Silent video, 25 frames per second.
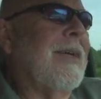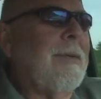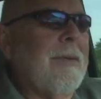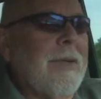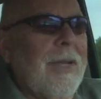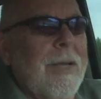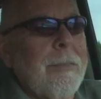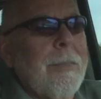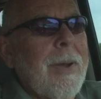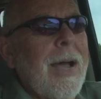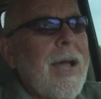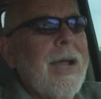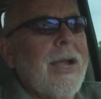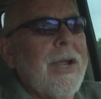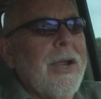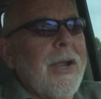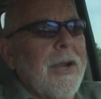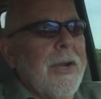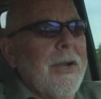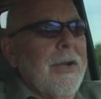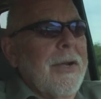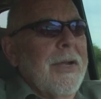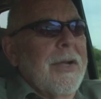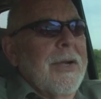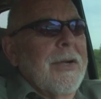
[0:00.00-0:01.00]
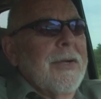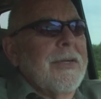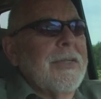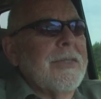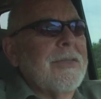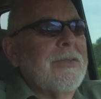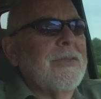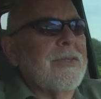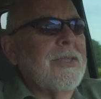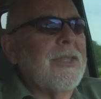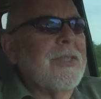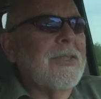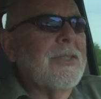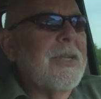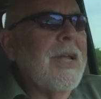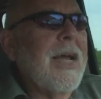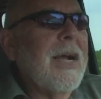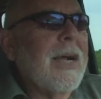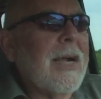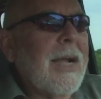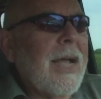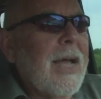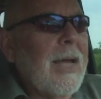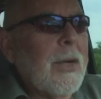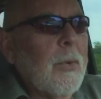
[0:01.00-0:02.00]
In my area here, it's just
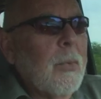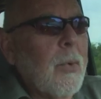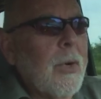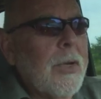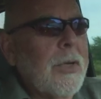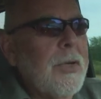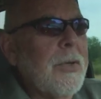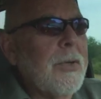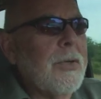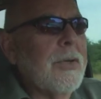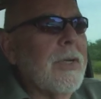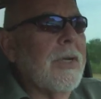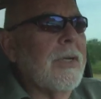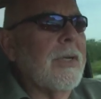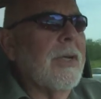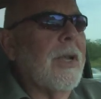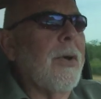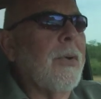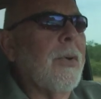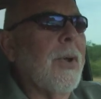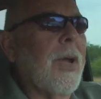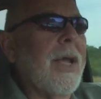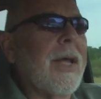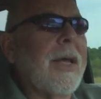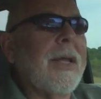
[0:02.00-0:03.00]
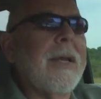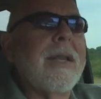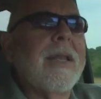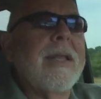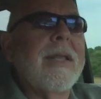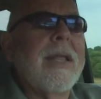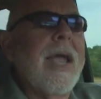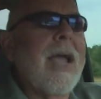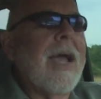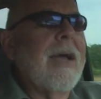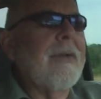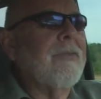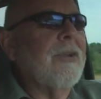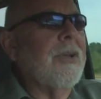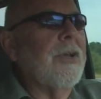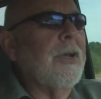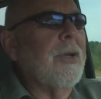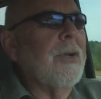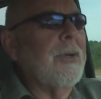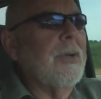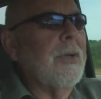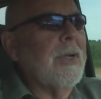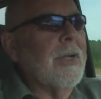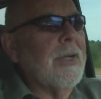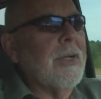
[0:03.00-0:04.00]
now got where you can go down in the
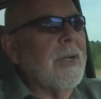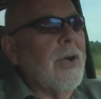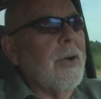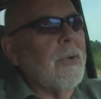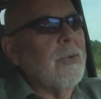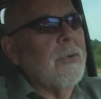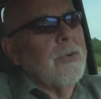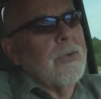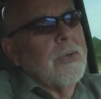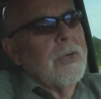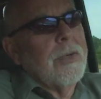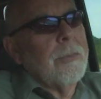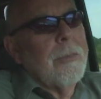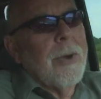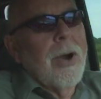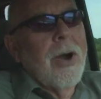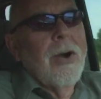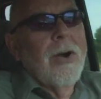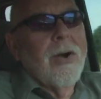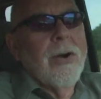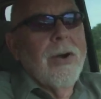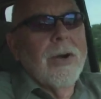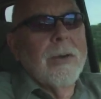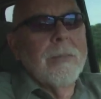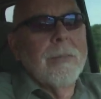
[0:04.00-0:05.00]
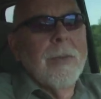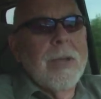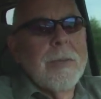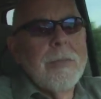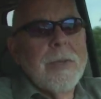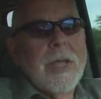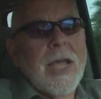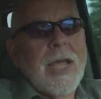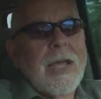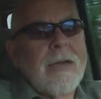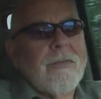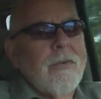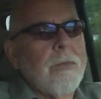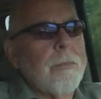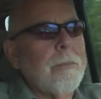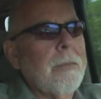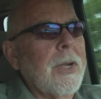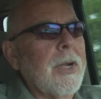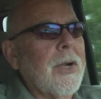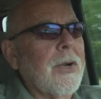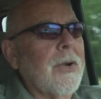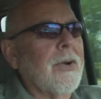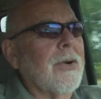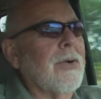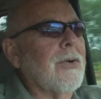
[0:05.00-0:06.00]
afternoon and go to a bar and maybe have a
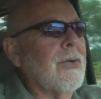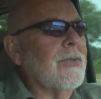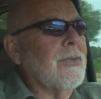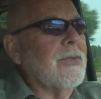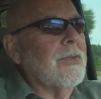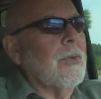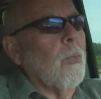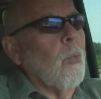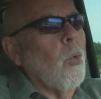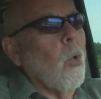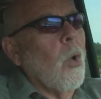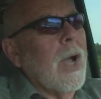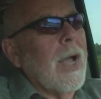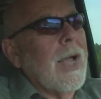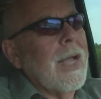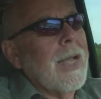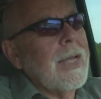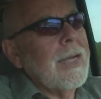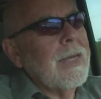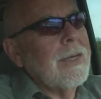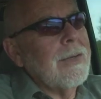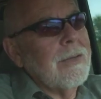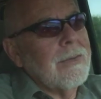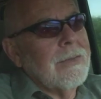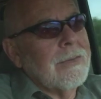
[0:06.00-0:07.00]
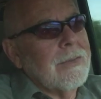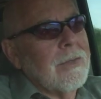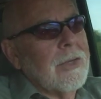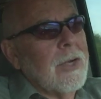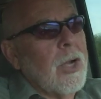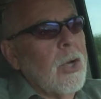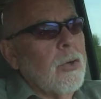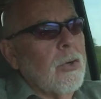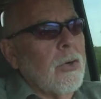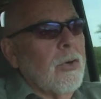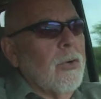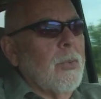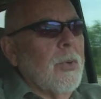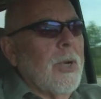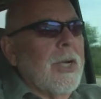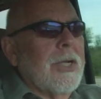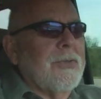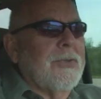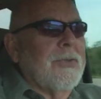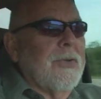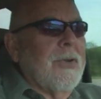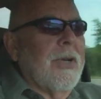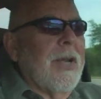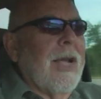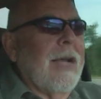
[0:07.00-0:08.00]
beer or some wine, and go to a
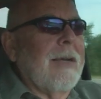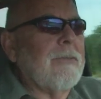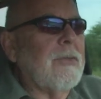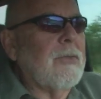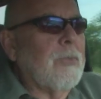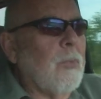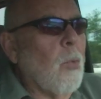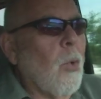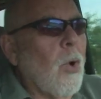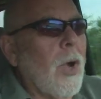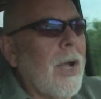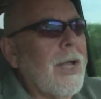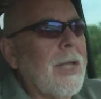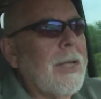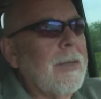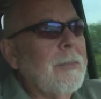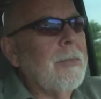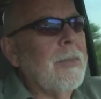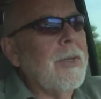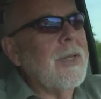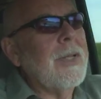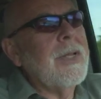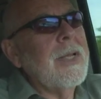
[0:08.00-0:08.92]
restaurant and have some wine.